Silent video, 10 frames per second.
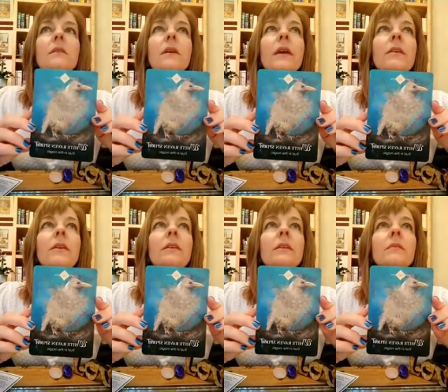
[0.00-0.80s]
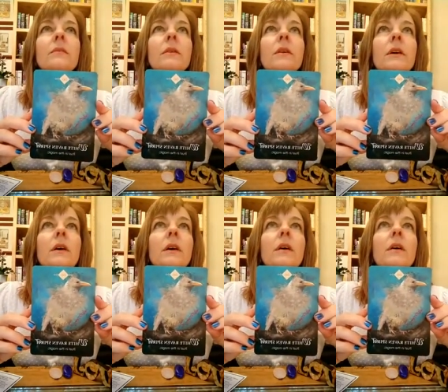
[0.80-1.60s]
Karen gave me,
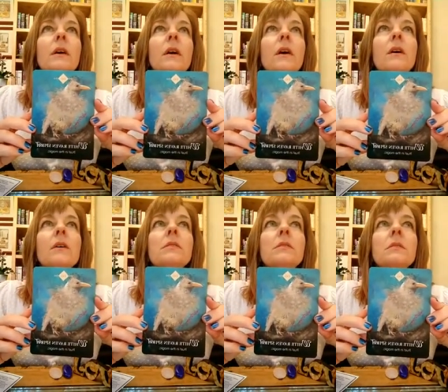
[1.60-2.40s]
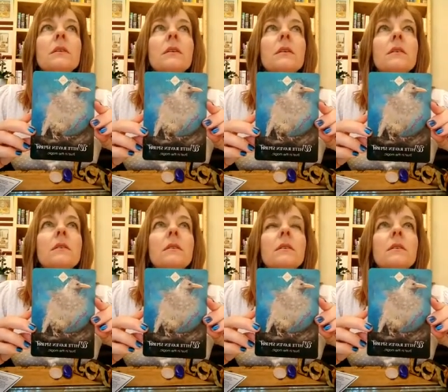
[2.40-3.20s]
yeah, because
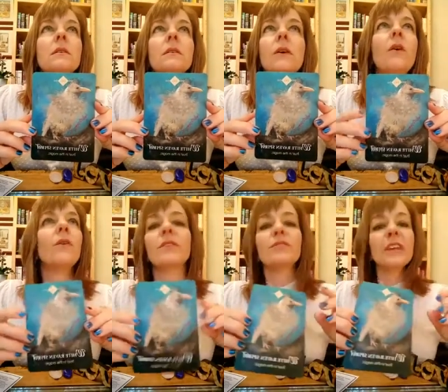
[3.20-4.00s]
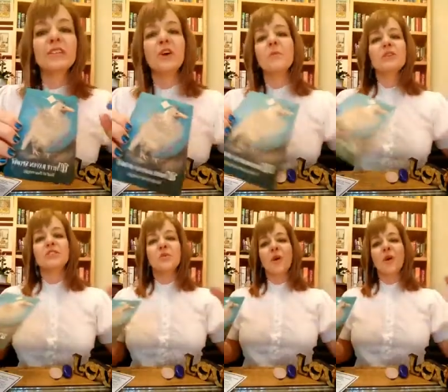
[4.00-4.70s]
oh, there's like so much that